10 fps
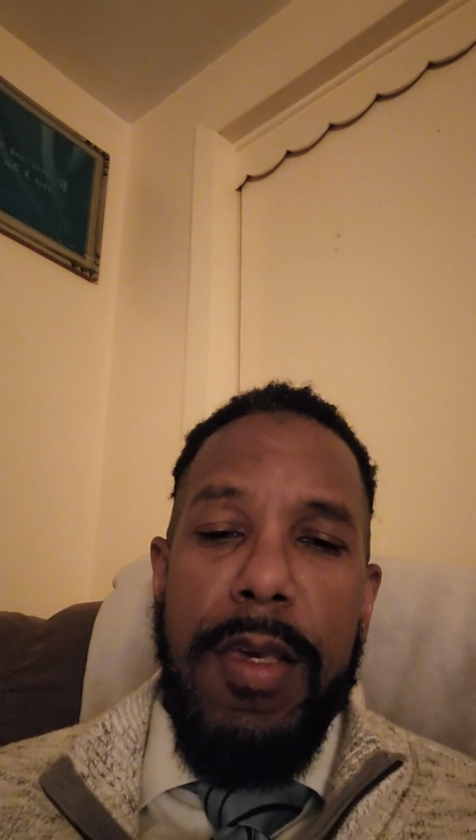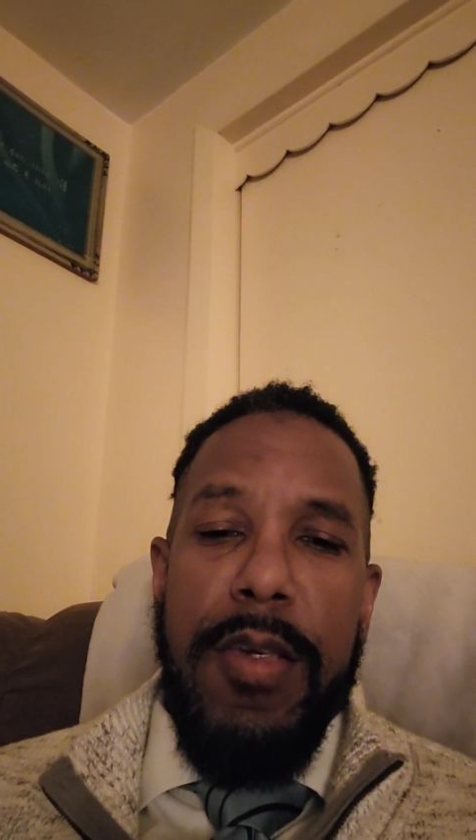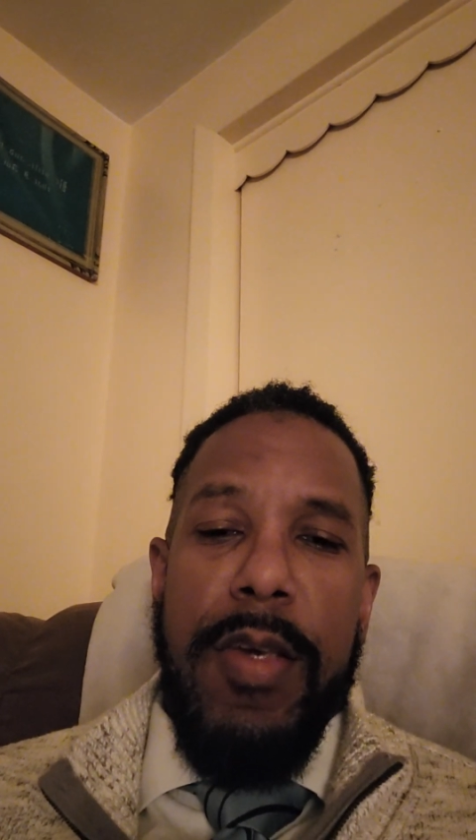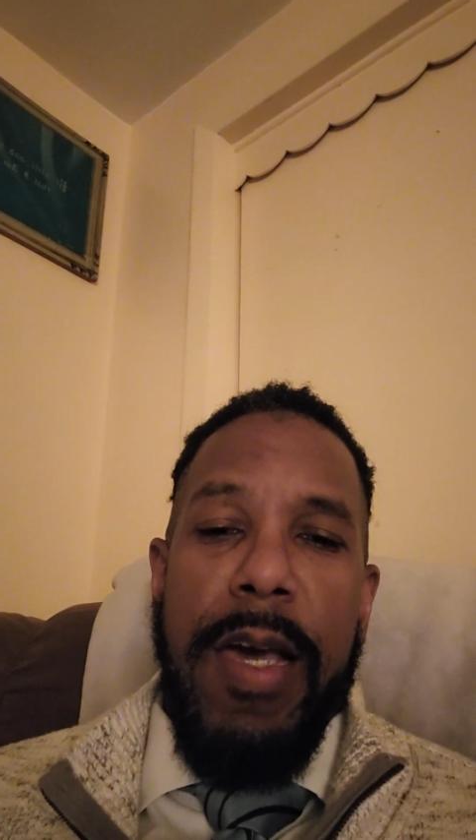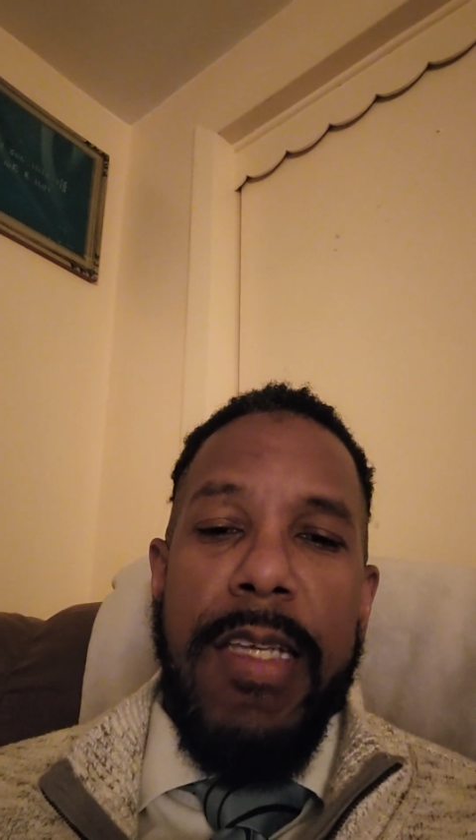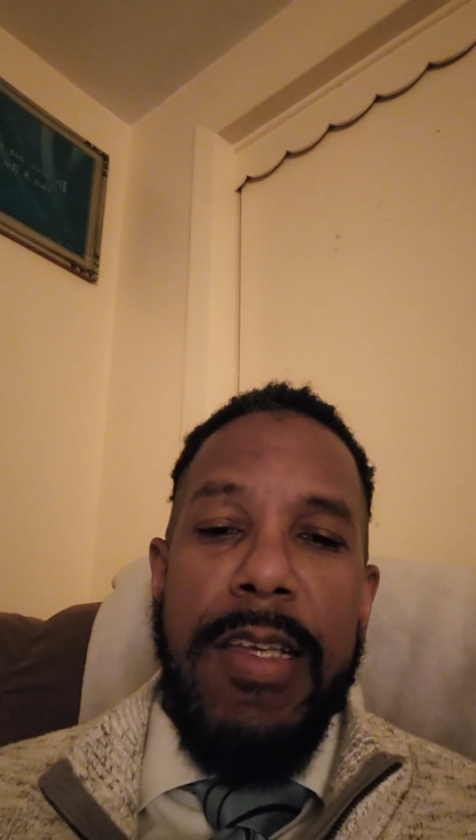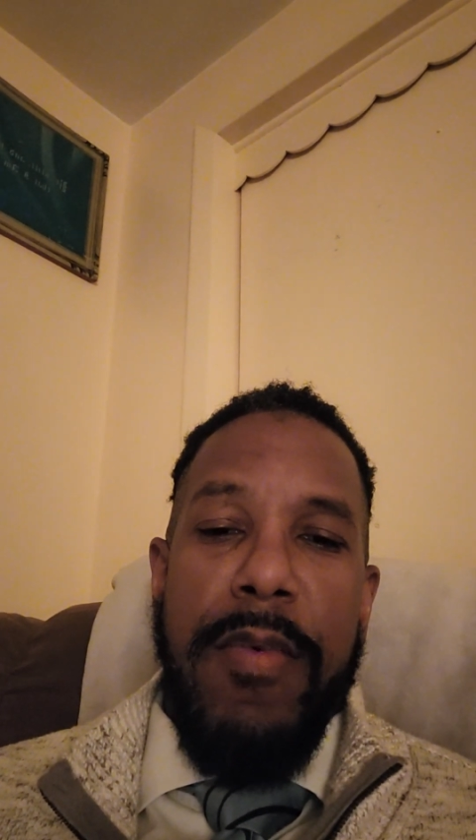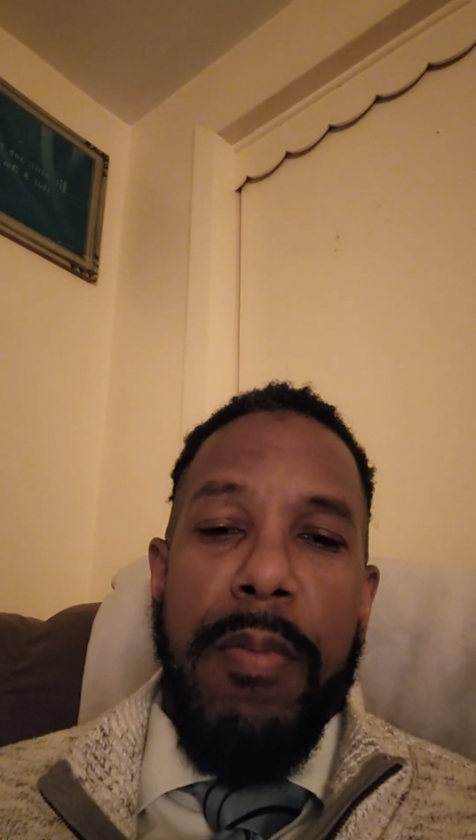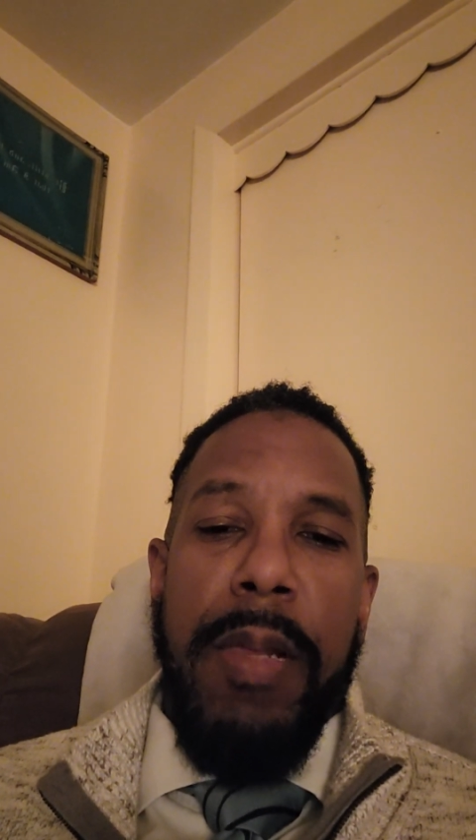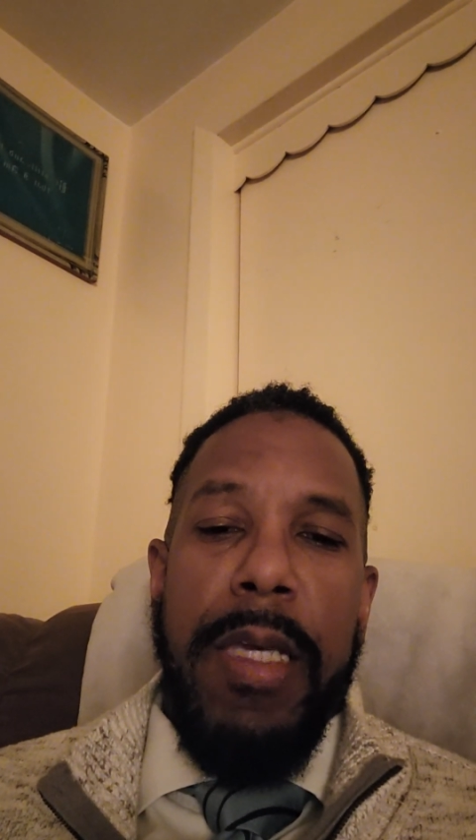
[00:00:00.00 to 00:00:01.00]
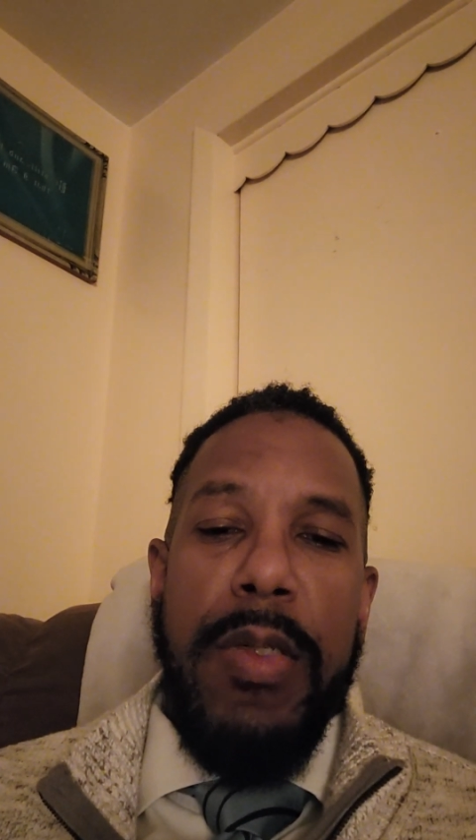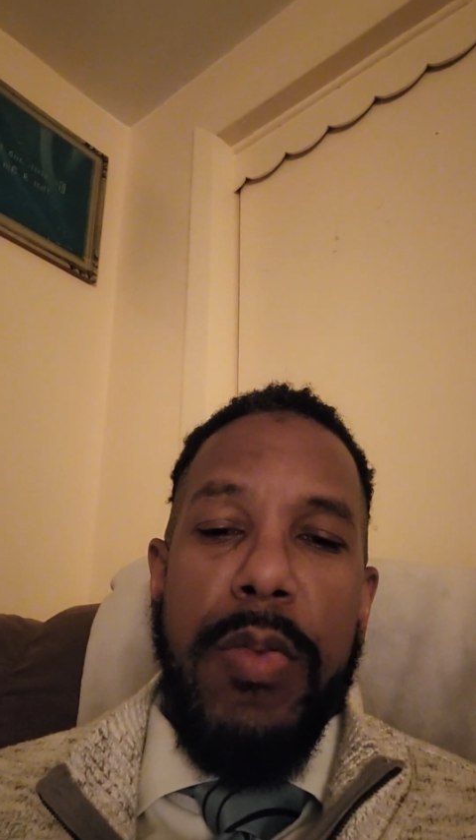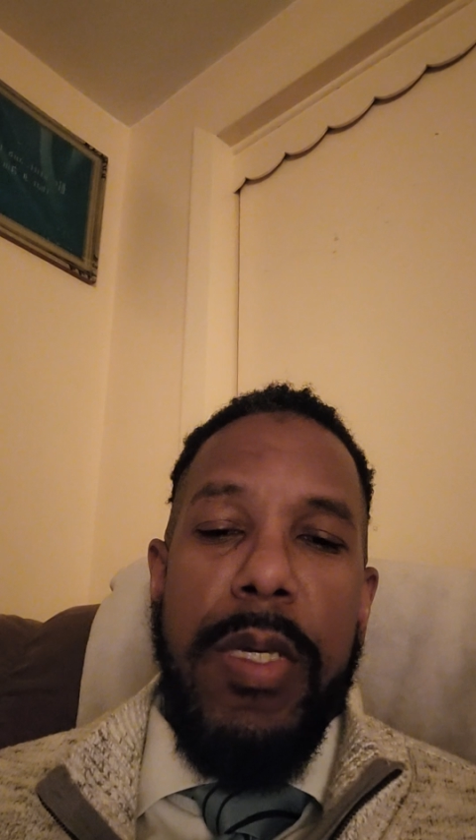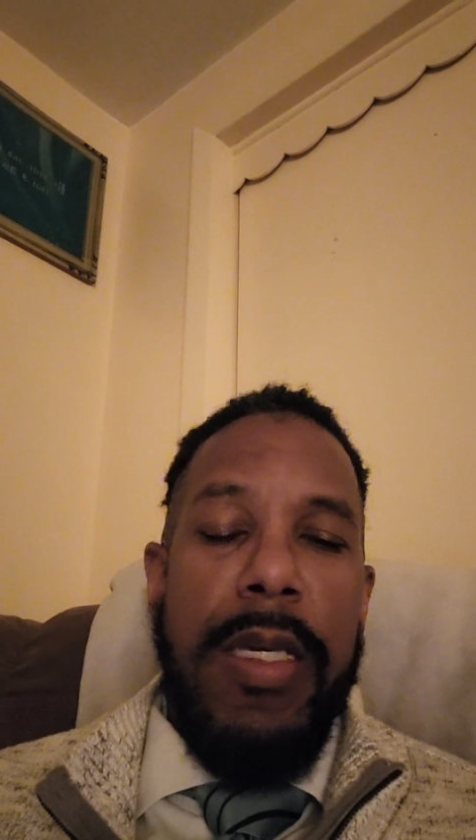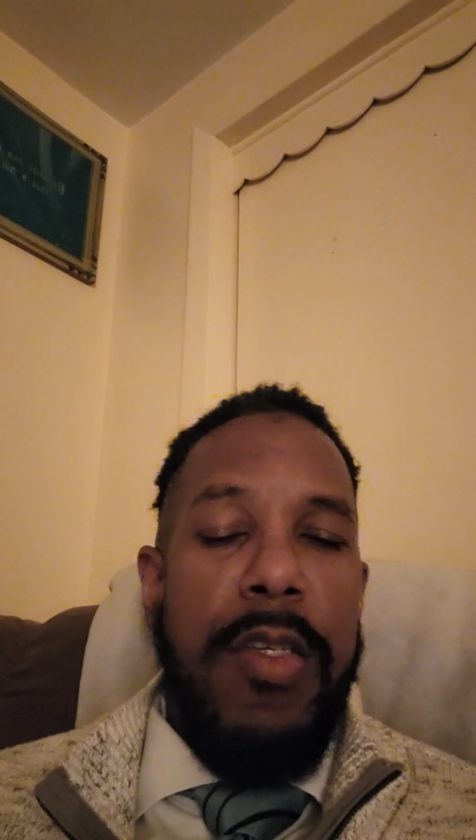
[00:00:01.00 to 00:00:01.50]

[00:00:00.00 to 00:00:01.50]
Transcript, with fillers: You guys have a blessed week.